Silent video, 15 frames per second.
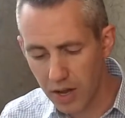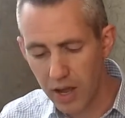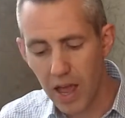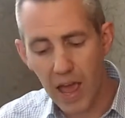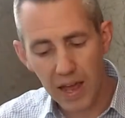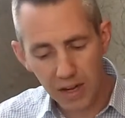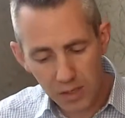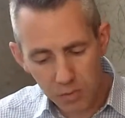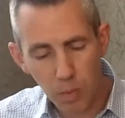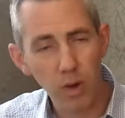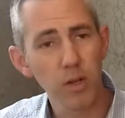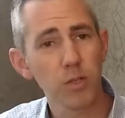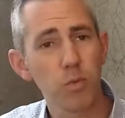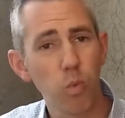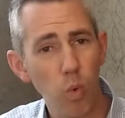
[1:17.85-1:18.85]
and as well
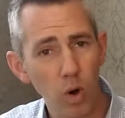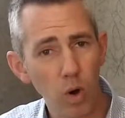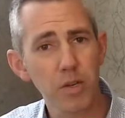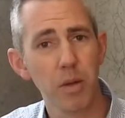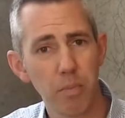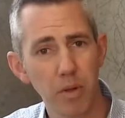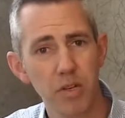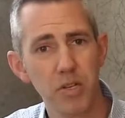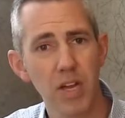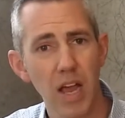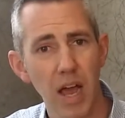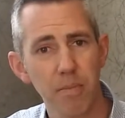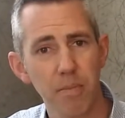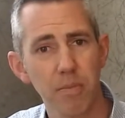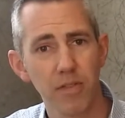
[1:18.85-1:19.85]
as worship in
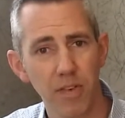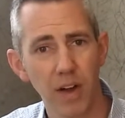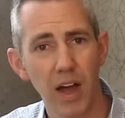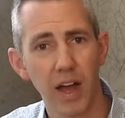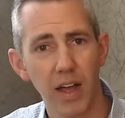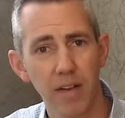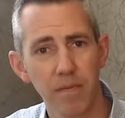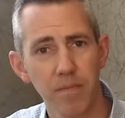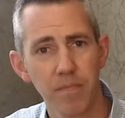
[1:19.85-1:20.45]
chapter 5.